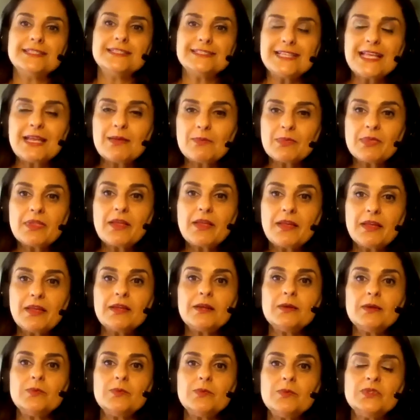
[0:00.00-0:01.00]
the same
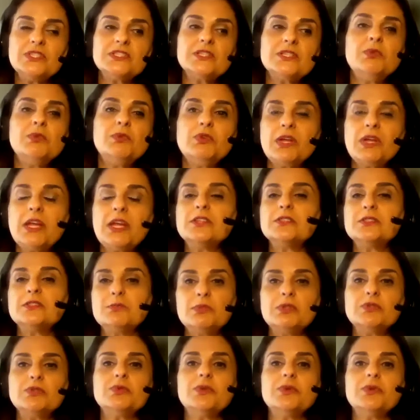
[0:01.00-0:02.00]
thing, which is
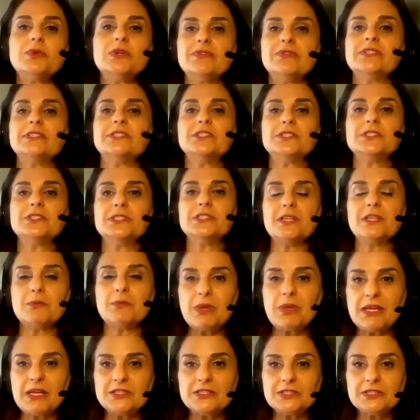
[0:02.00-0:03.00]
communication between the physician
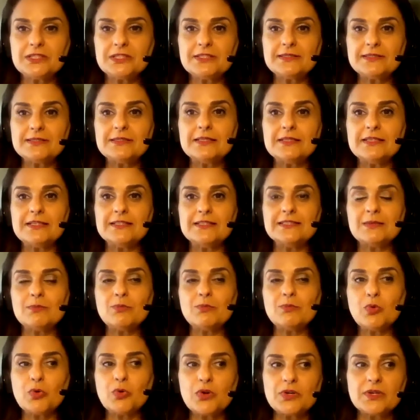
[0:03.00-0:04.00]
and patient is
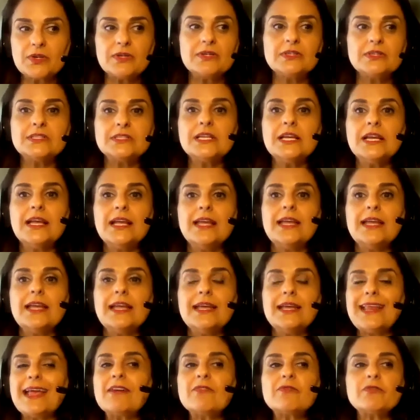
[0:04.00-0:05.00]
important,
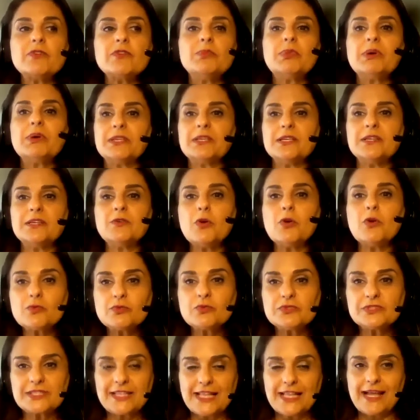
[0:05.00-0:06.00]
and everybody
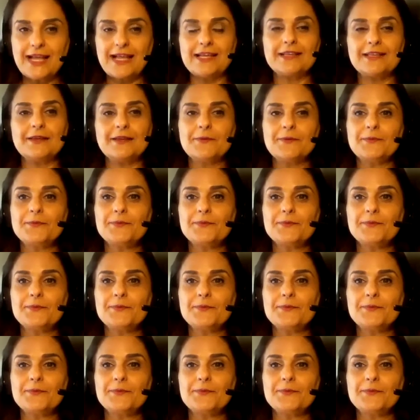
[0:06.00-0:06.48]
knows that.